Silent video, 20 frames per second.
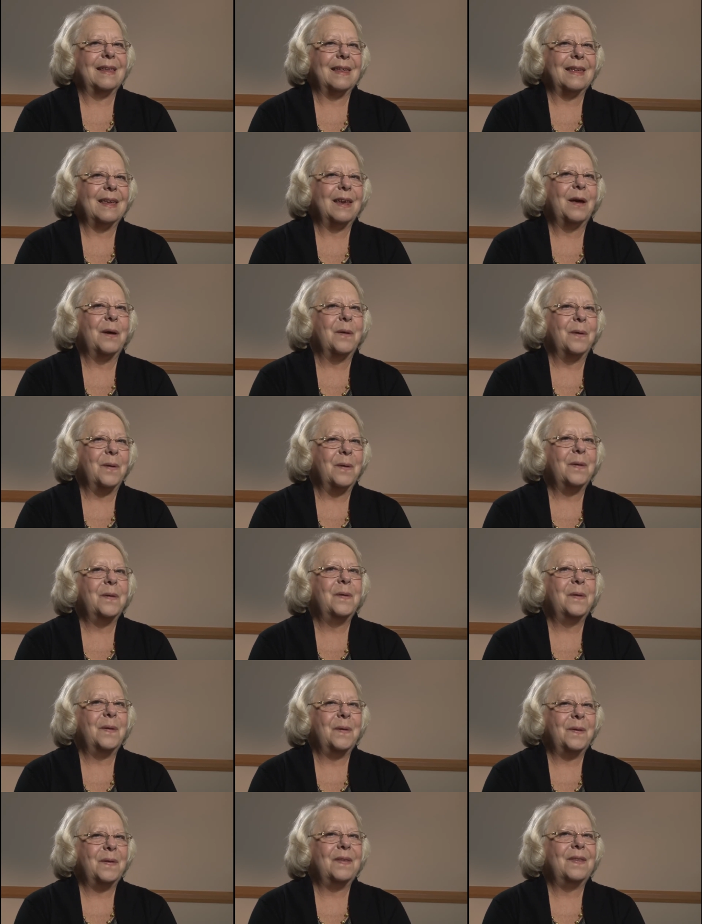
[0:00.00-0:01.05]
you
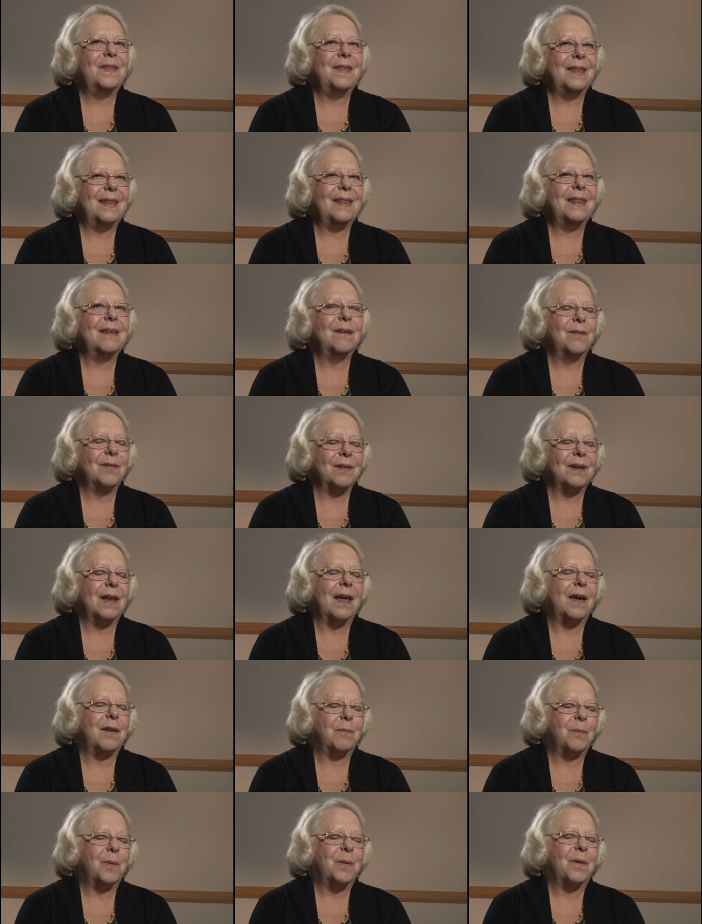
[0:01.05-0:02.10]
know, there's a
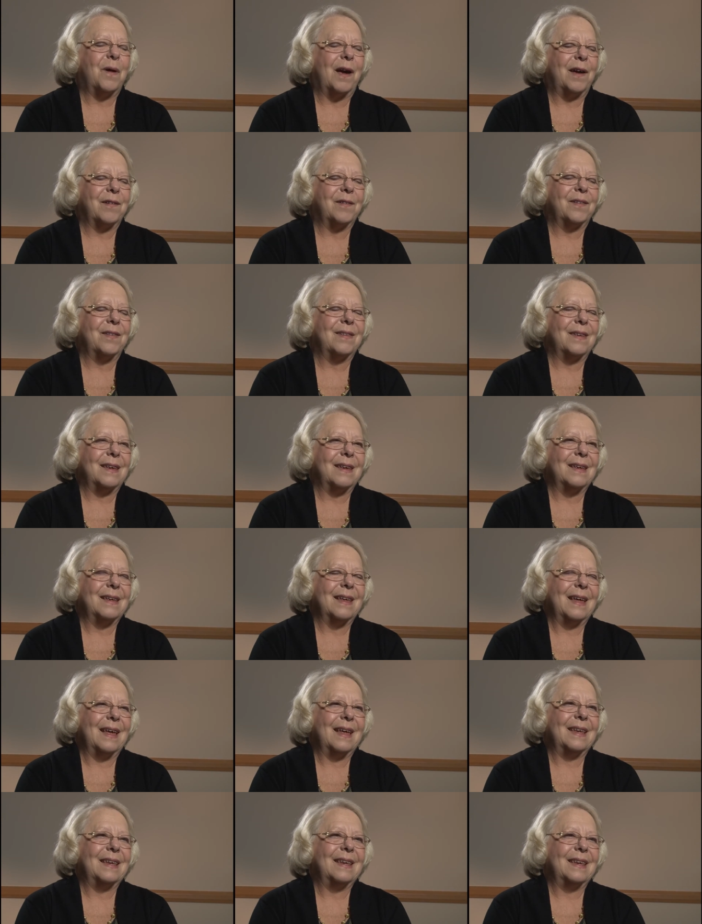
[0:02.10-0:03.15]
lot of bureaucracy,
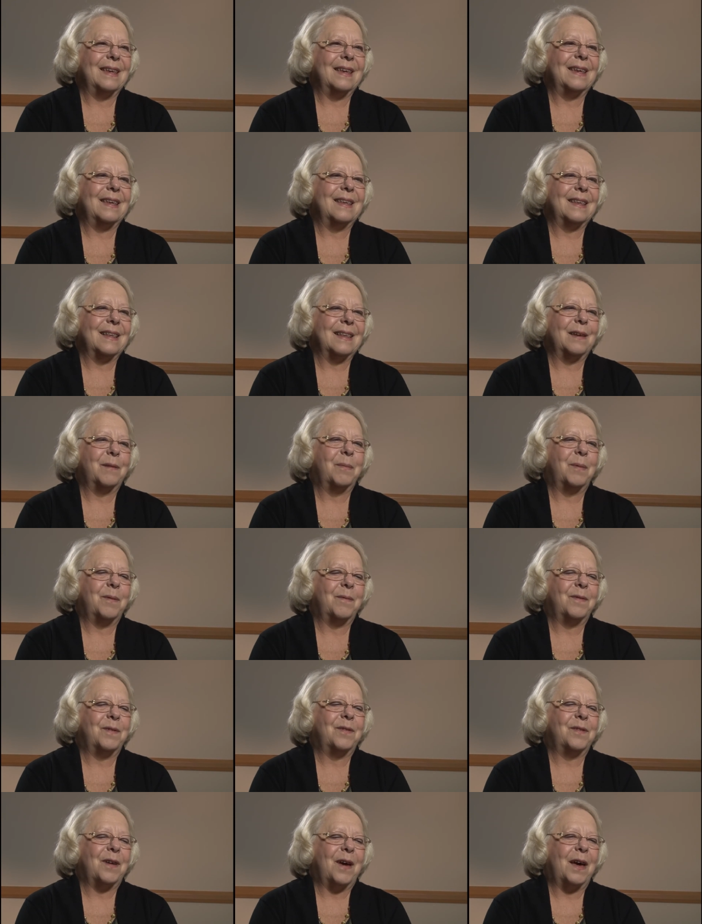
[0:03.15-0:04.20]
and it is a little bit
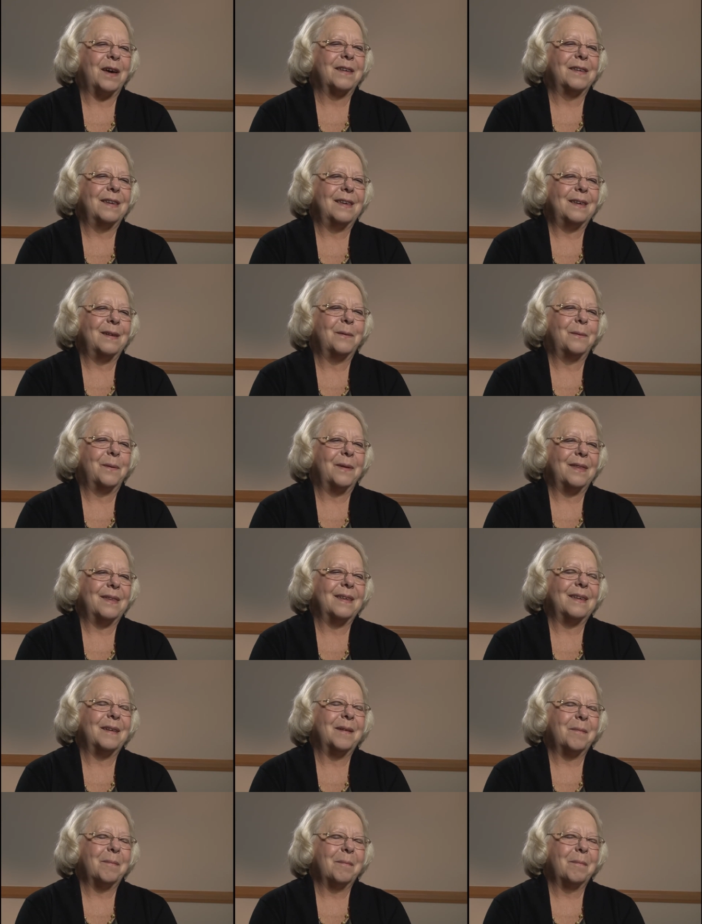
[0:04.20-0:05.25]
of a shock to deal with
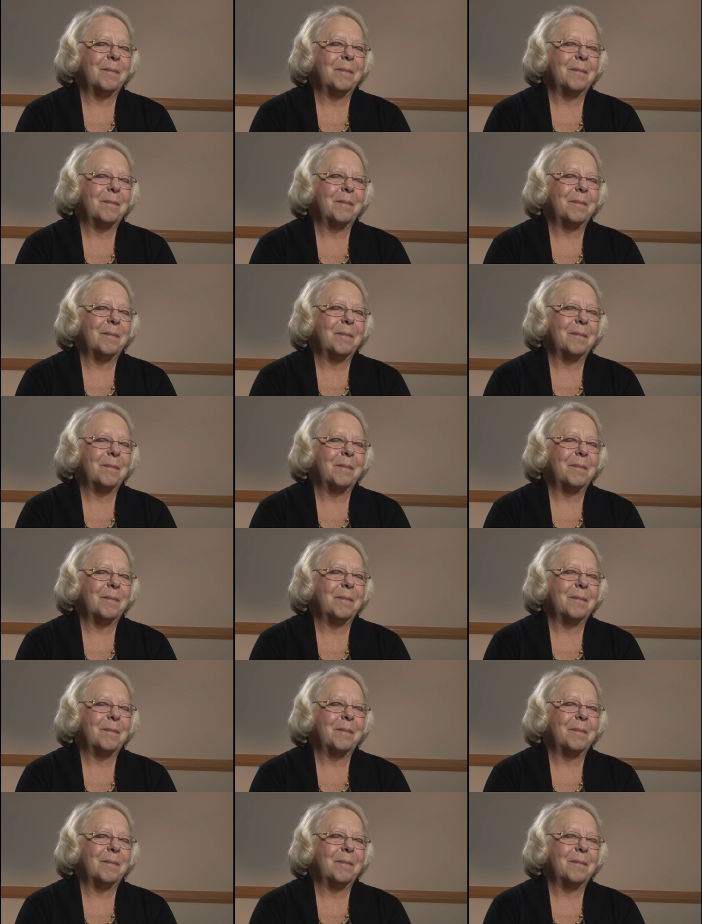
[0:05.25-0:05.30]
it.